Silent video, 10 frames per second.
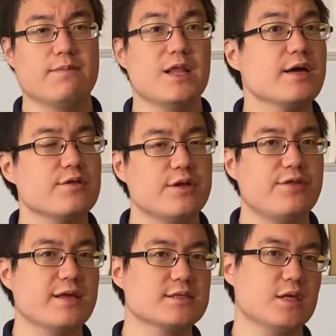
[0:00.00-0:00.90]
likely
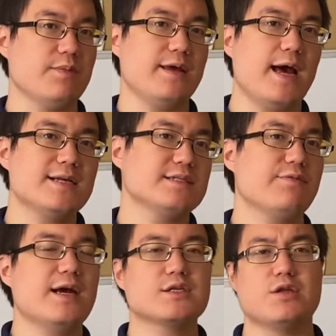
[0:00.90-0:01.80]
things to be asked, and
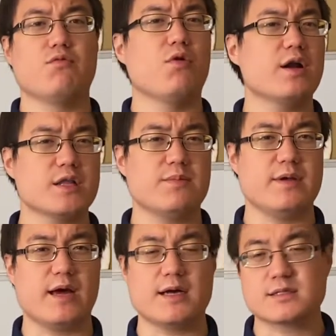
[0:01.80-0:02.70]
we actually want it to be
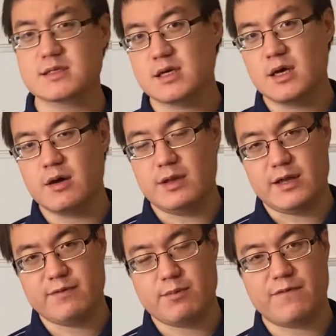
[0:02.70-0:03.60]
asked.
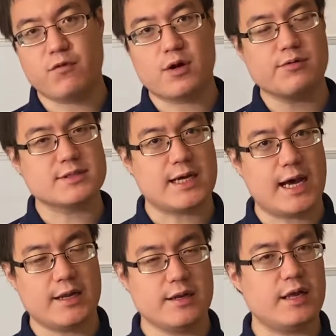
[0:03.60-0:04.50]
Even before it was
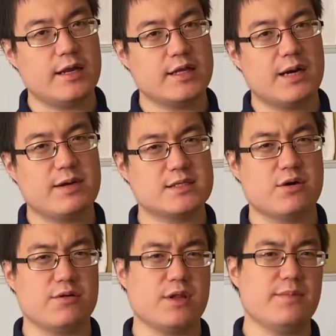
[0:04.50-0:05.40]
added, anytime I
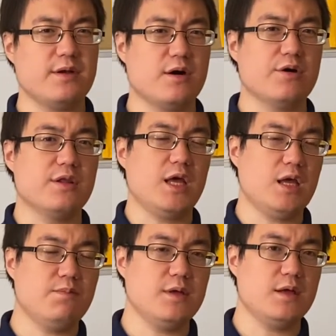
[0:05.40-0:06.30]
saw a limit on the
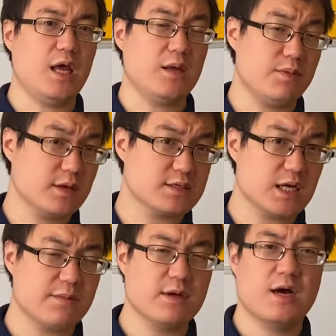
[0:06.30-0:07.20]
AB
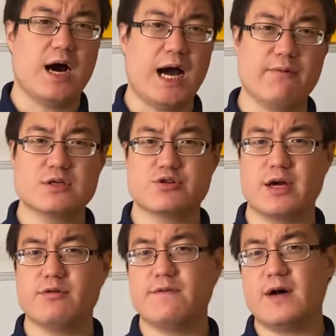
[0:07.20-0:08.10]
exam, I would
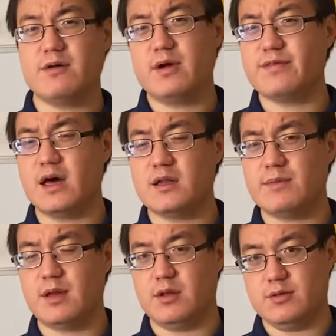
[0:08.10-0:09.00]
try to evaluate that limit